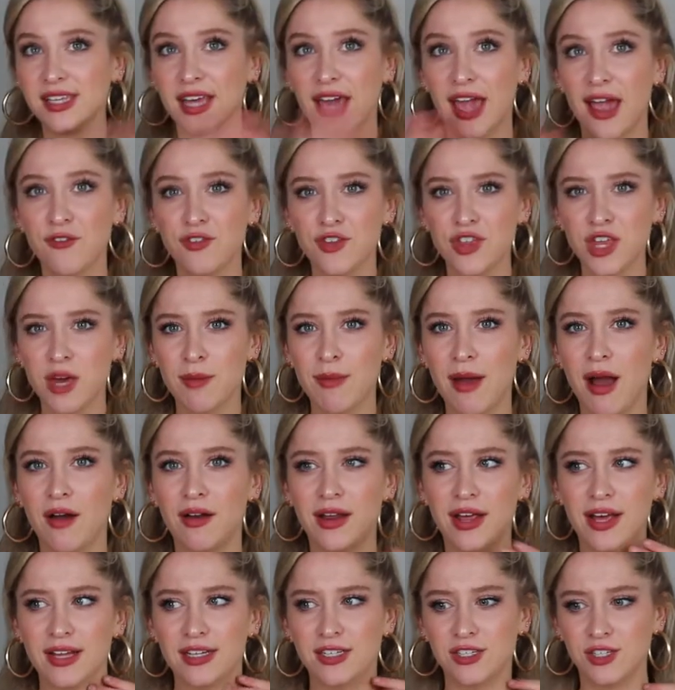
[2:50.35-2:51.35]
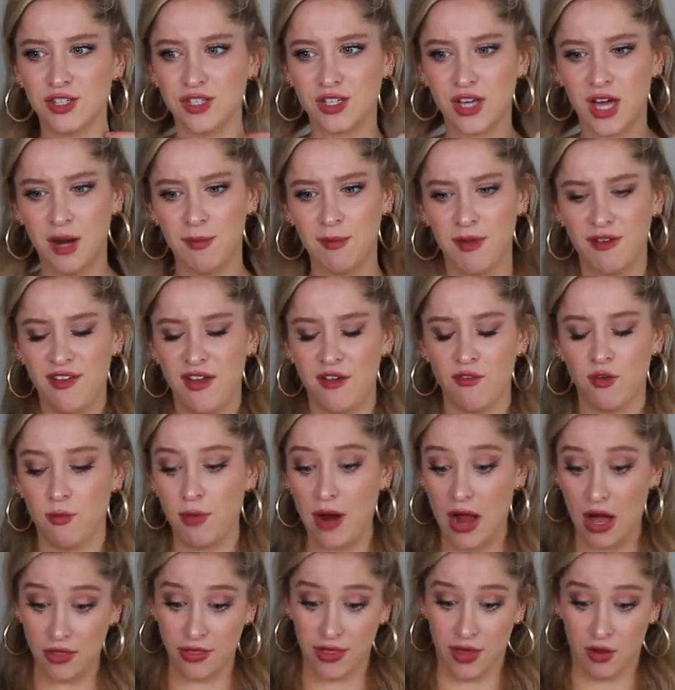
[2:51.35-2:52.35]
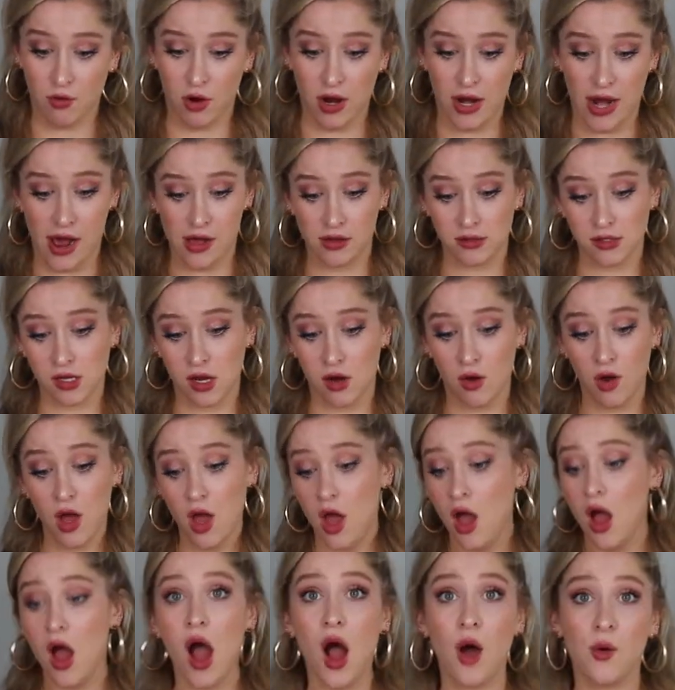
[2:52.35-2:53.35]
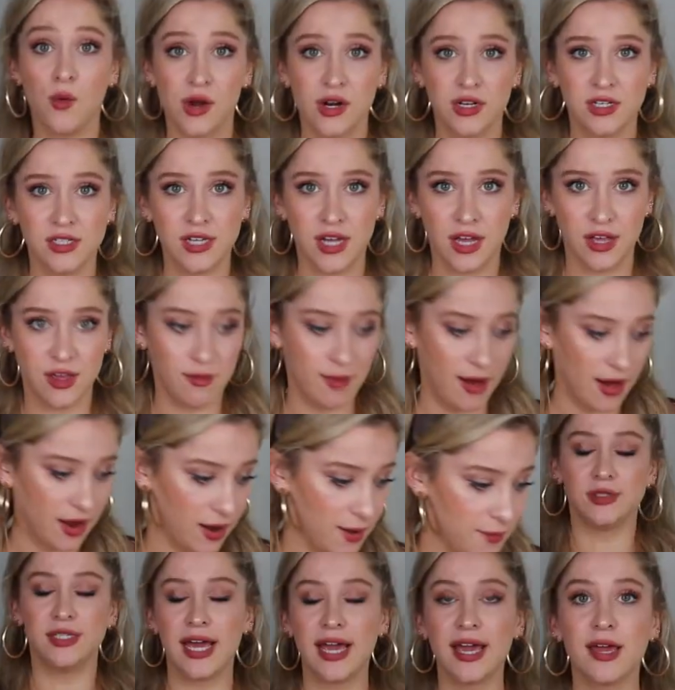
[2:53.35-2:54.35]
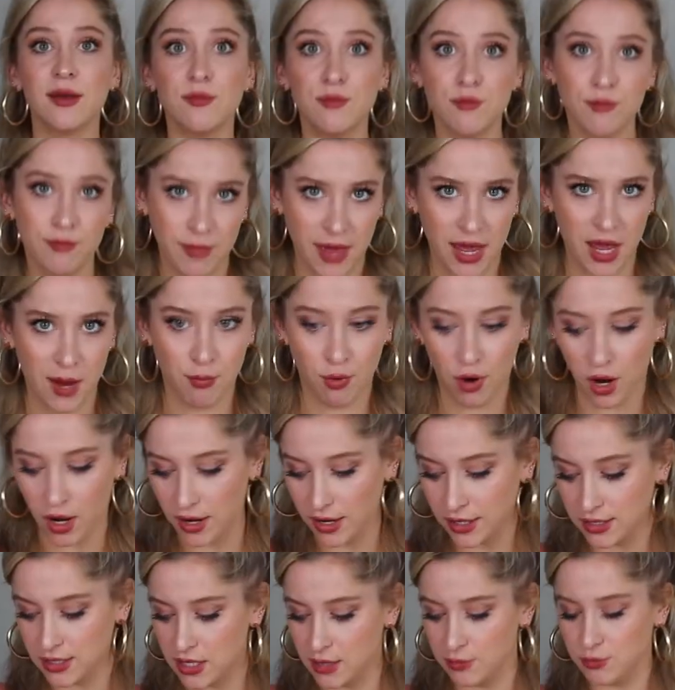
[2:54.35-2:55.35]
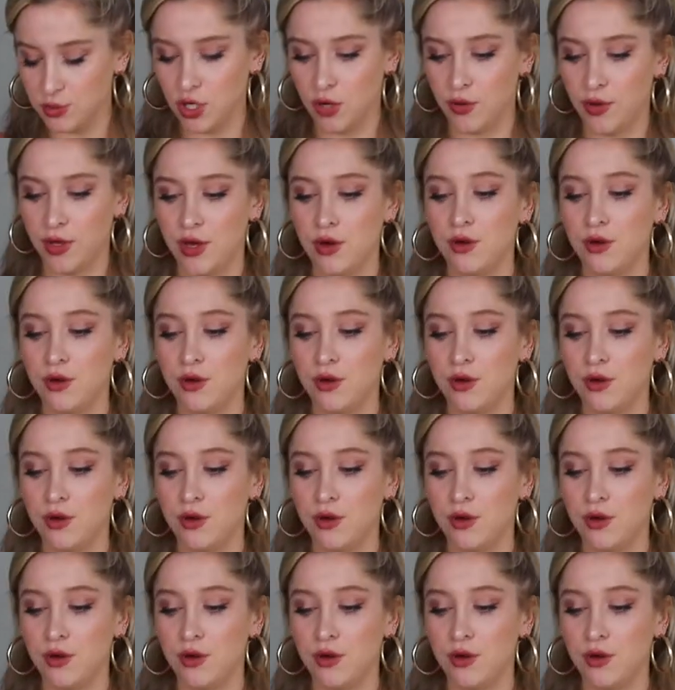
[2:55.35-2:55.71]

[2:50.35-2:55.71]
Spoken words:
Like everything about it, it's just kind of my favorite brow thing right now. So I wanted to tell you about it. Second makeup product that I'm showing